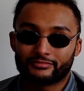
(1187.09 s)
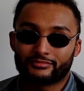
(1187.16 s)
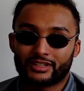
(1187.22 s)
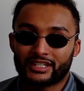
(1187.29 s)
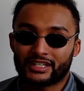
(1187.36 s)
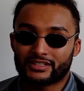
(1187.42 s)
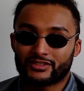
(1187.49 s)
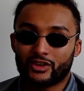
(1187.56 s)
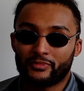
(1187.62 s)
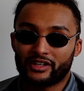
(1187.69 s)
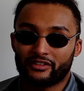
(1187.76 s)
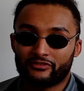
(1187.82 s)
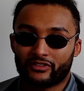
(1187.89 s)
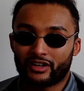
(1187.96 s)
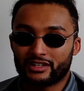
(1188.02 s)
And there's so many
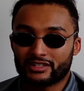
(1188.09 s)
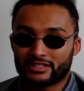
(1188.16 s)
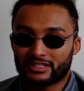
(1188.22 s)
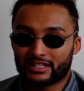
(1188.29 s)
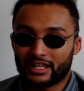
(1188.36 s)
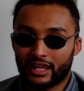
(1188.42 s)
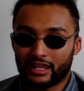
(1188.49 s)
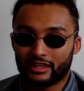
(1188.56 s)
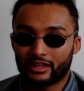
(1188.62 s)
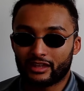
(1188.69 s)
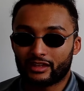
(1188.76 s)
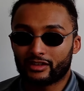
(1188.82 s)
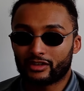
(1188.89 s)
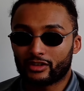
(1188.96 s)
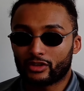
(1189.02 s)
fighters today
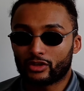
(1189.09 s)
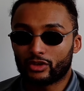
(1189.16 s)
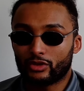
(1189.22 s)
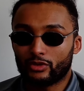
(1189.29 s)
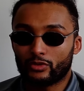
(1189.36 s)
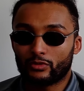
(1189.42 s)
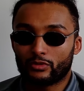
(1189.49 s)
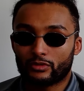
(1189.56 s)
who,